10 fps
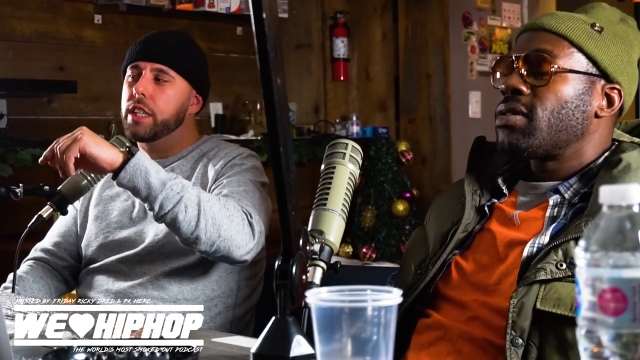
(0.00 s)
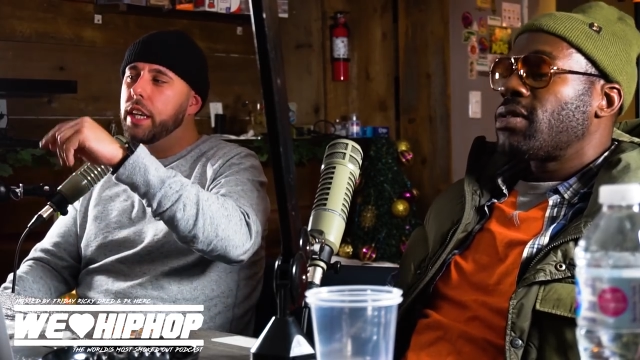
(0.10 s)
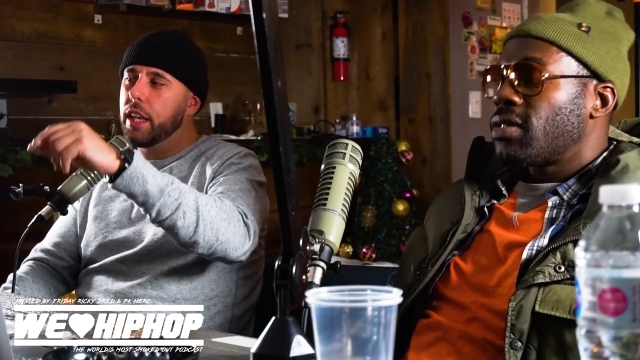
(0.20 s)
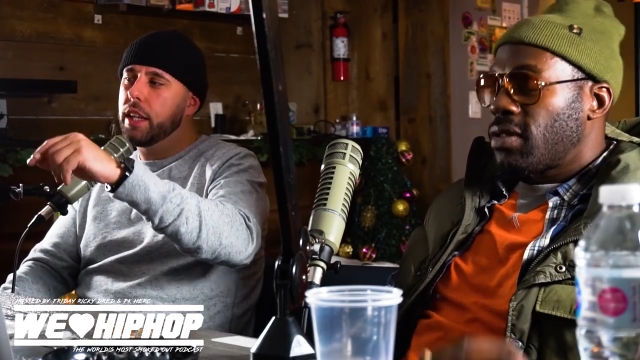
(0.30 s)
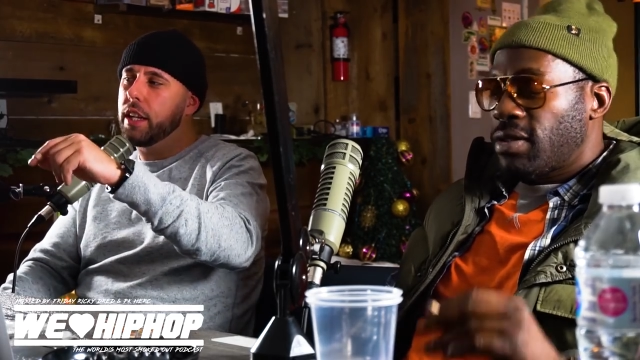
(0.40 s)
Speaker 1: he
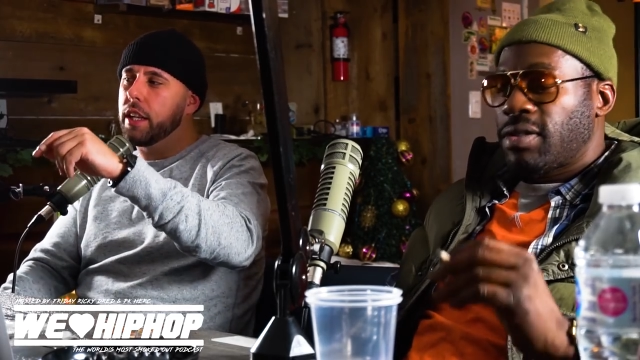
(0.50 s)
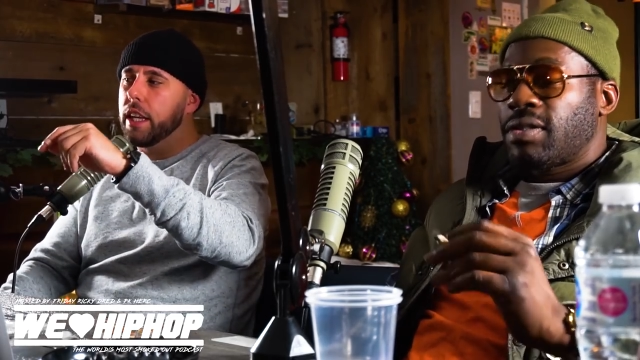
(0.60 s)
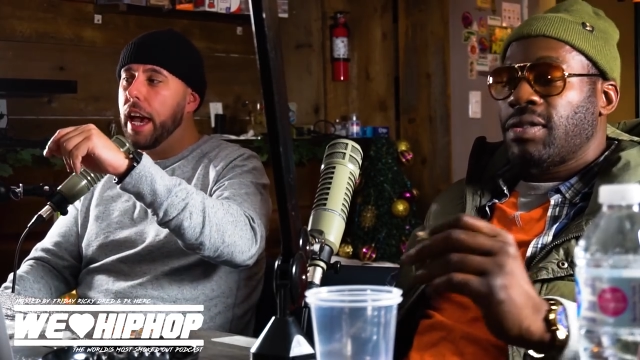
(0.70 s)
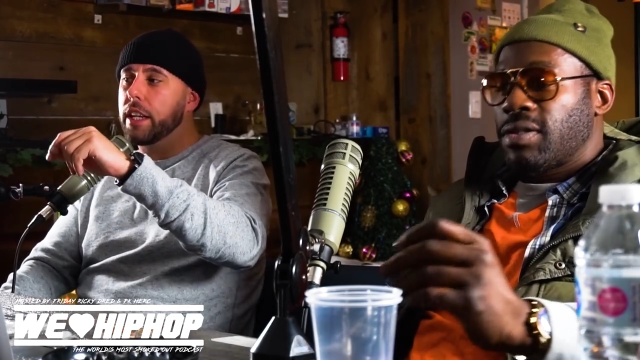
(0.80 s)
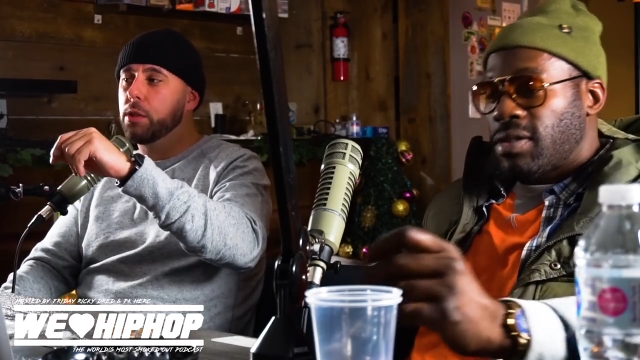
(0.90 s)
killing it,
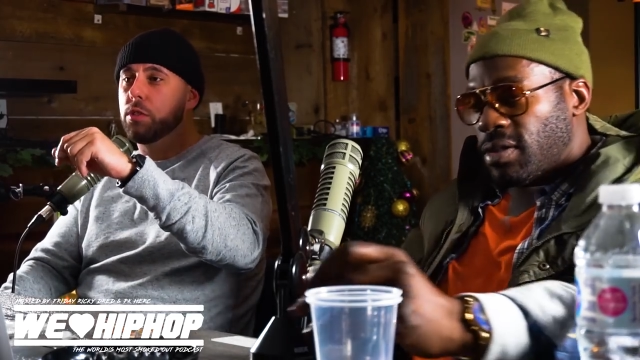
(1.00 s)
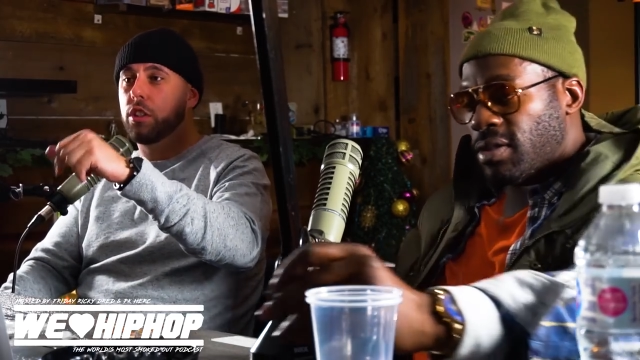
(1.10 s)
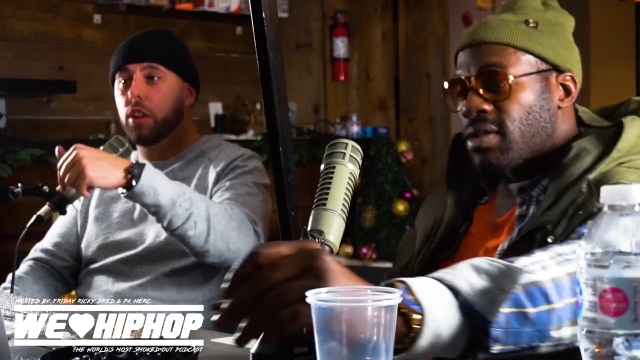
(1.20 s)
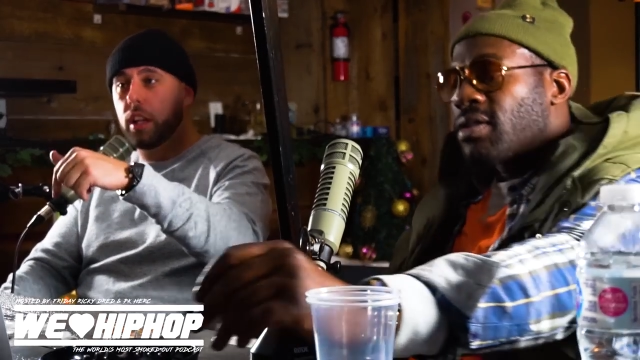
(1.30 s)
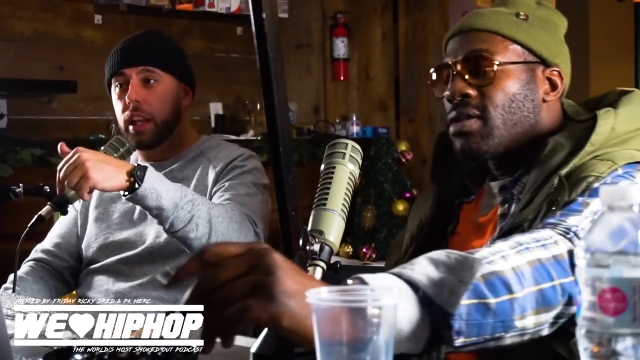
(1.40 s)
he actually was
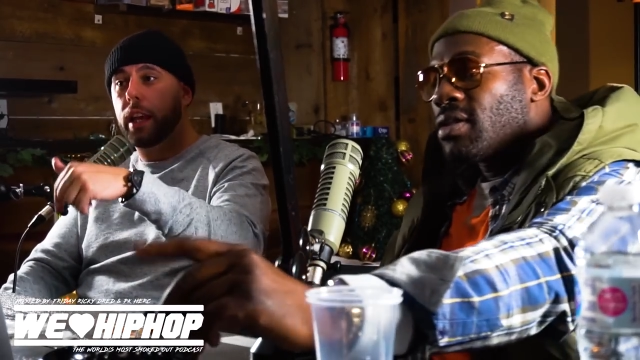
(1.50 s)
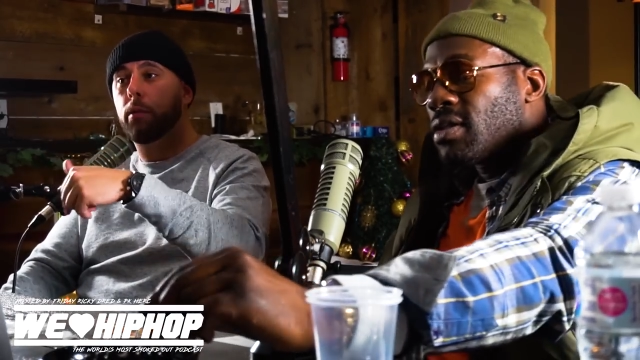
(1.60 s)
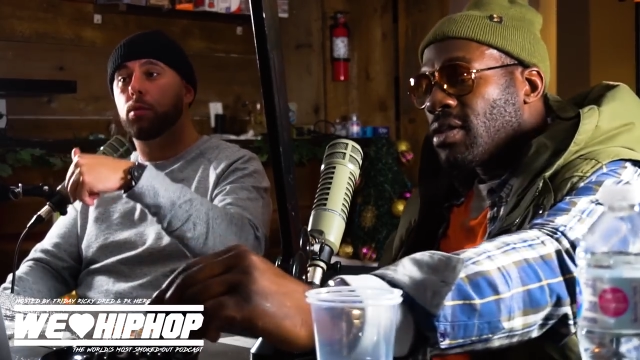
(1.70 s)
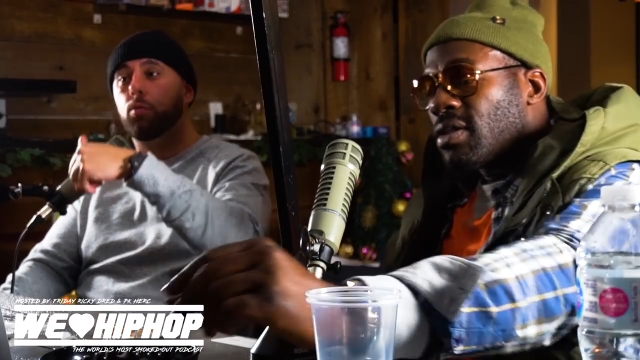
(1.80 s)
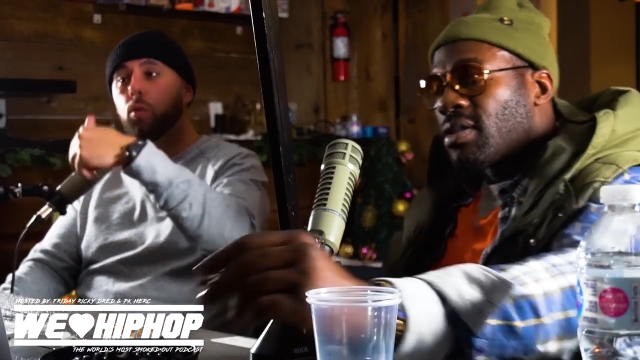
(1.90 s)
looking like he
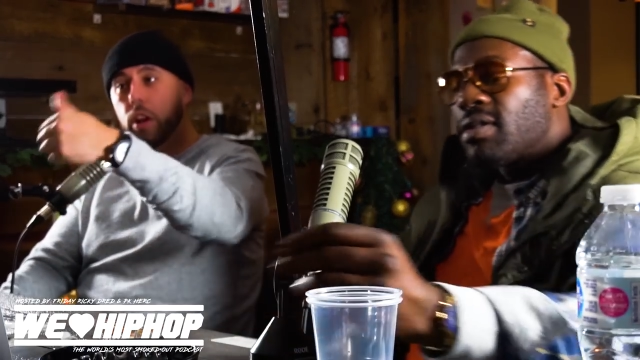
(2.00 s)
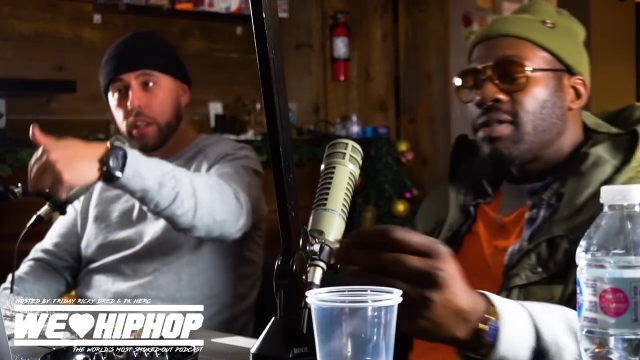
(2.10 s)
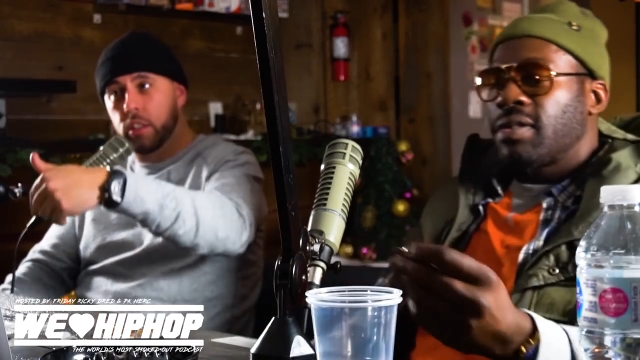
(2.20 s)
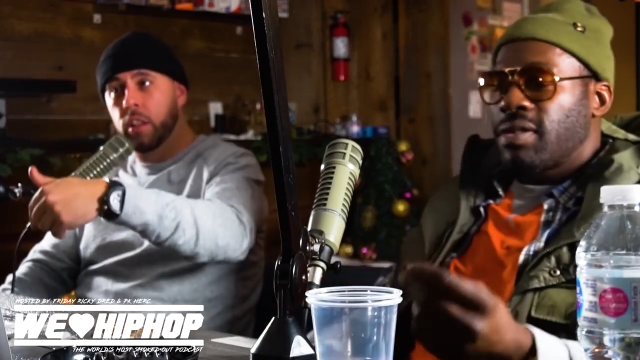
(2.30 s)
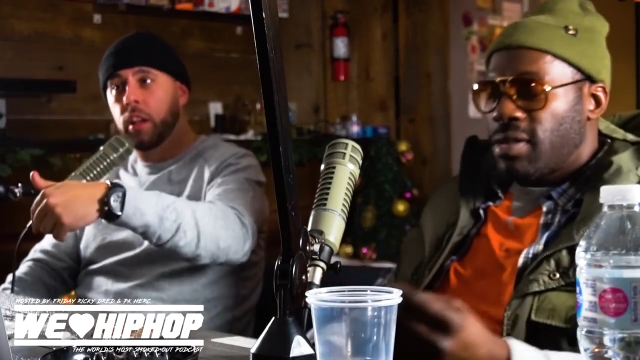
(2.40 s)
was
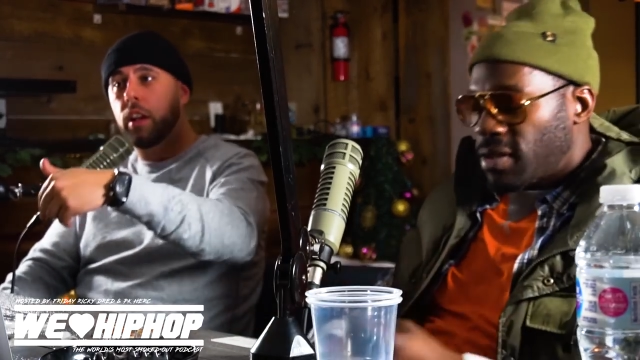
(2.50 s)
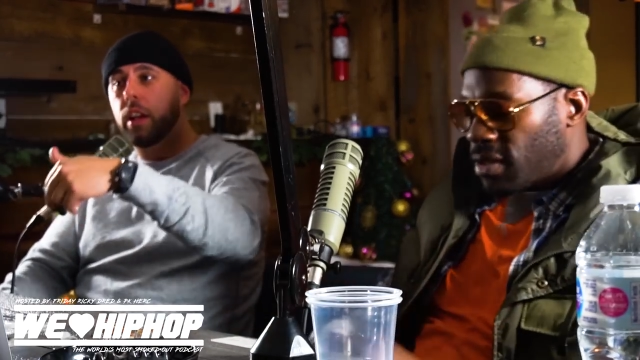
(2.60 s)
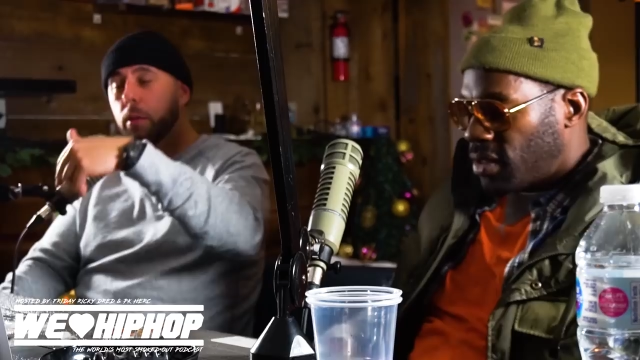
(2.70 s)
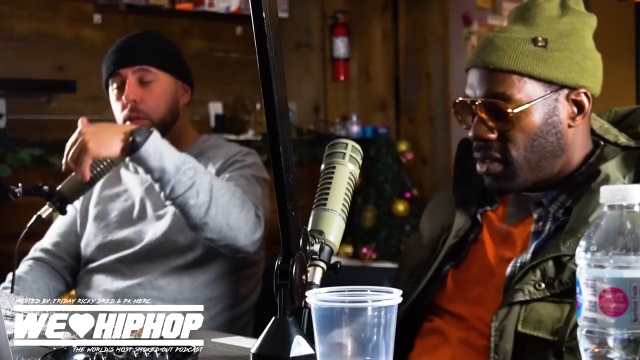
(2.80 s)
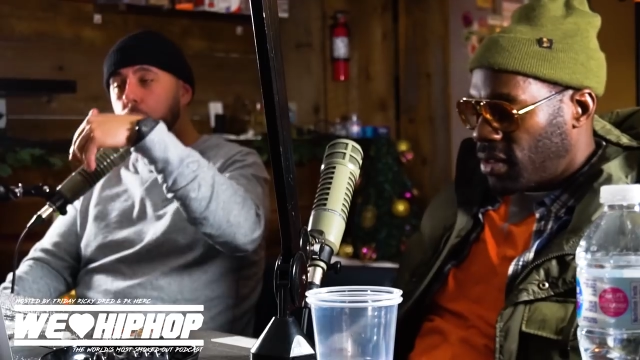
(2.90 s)
working. He was